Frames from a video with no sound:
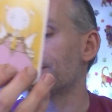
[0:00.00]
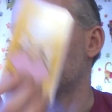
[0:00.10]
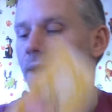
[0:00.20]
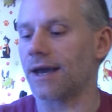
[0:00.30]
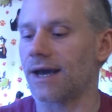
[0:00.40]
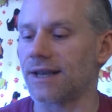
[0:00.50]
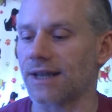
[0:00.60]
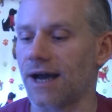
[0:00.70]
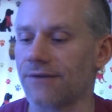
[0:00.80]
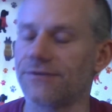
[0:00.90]

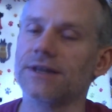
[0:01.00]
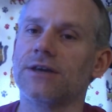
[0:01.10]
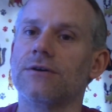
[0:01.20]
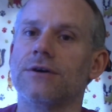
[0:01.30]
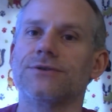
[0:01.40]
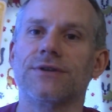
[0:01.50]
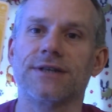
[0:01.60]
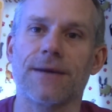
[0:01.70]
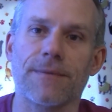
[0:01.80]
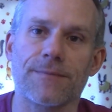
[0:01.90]
And I feel like you're also the
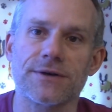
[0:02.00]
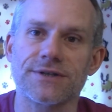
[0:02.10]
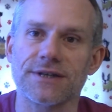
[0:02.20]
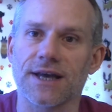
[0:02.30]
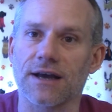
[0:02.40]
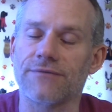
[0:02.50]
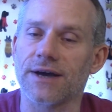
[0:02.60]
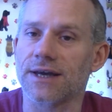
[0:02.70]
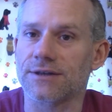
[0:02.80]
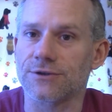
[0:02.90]
type of person, like, if
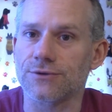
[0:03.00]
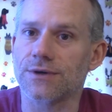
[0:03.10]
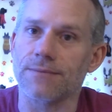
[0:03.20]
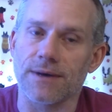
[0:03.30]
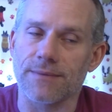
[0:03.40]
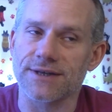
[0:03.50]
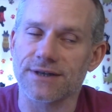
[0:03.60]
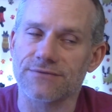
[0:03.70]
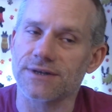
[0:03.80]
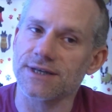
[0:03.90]
I do commit
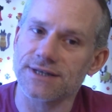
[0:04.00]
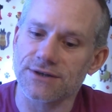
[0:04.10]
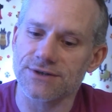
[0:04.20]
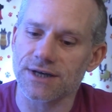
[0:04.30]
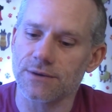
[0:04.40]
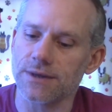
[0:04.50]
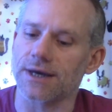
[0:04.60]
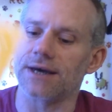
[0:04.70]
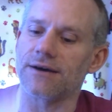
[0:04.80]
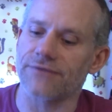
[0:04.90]
myself to this, I'll stick with
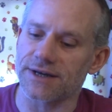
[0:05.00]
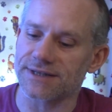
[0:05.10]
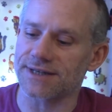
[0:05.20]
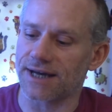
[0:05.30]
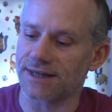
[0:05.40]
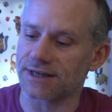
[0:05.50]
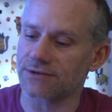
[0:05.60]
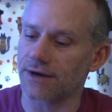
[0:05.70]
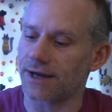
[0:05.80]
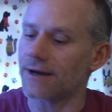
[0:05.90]
it if I decide
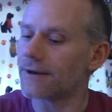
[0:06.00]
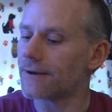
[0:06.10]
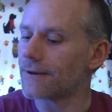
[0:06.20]
that's right.